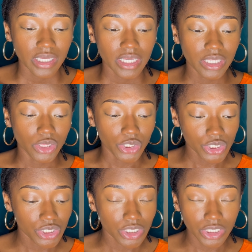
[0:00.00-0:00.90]
It
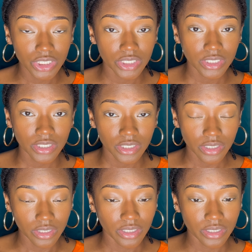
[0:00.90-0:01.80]
looks good
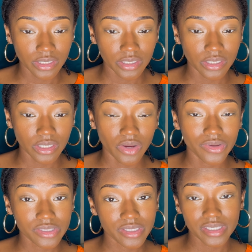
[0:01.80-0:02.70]
on
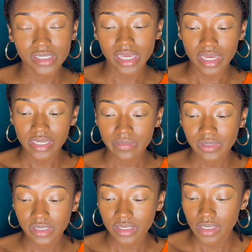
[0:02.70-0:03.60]
all skin types.